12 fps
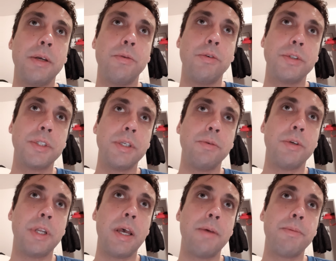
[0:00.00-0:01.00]
we'll see
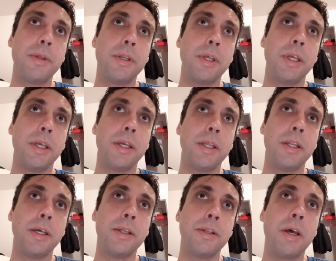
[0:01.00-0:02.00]
what happened, and
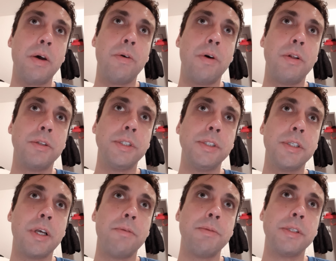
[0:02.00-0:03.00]
uh, now all these
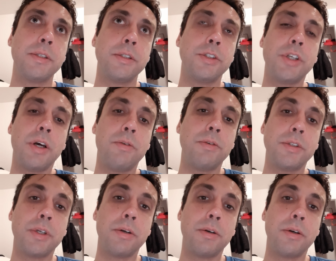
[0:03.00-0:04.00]
comets and showers
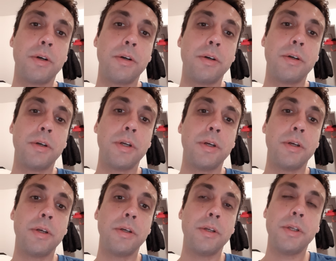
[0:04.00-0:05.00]
are are uh,